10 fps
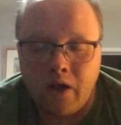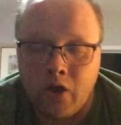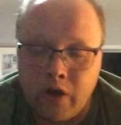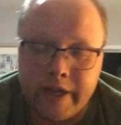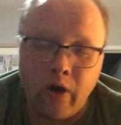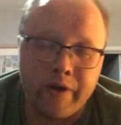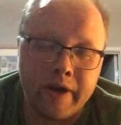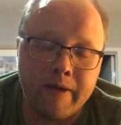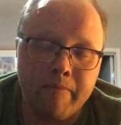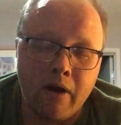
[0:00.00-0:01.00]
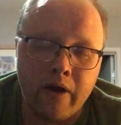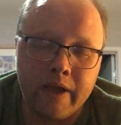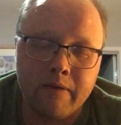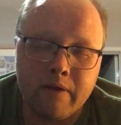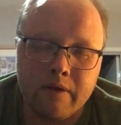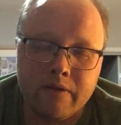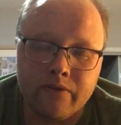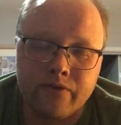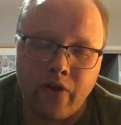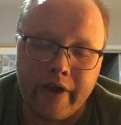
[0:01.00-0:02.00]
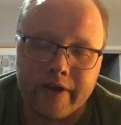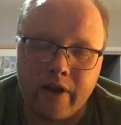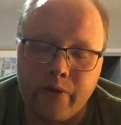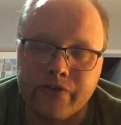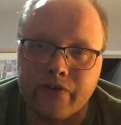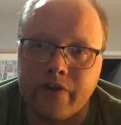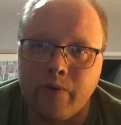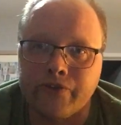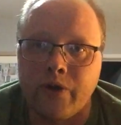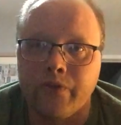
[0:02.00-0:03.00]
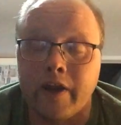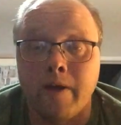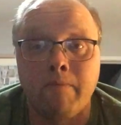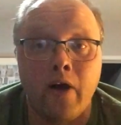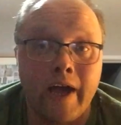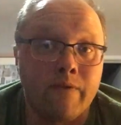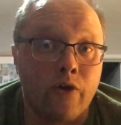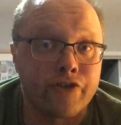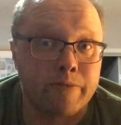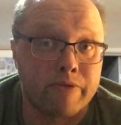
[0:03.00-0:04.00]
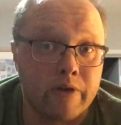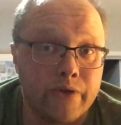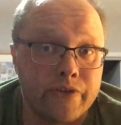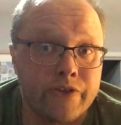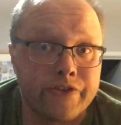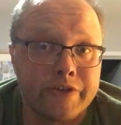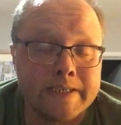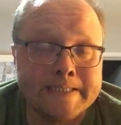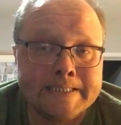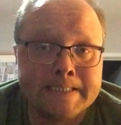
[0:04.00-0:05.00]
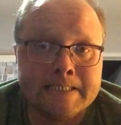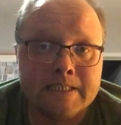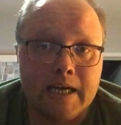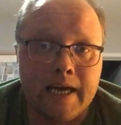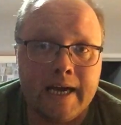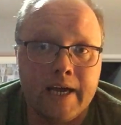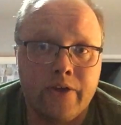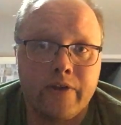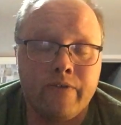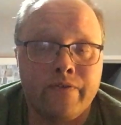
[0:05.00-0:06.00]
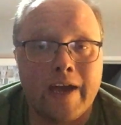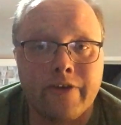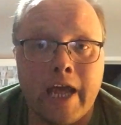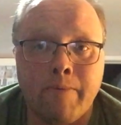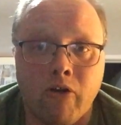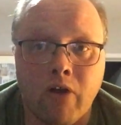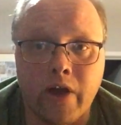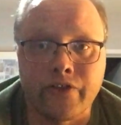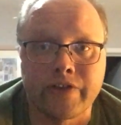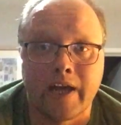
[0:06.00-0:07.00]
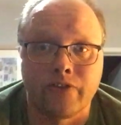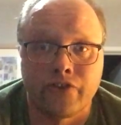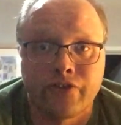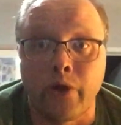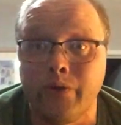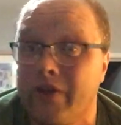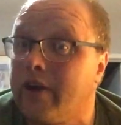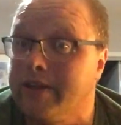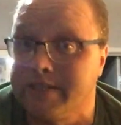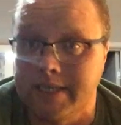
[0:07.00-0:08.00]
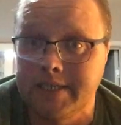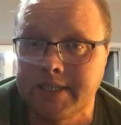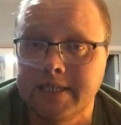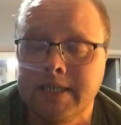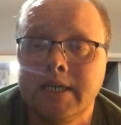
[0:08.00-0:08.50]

early on in my diagnosis, I was told that I might have osteoporosis, and in fact MRI scans showed that I did.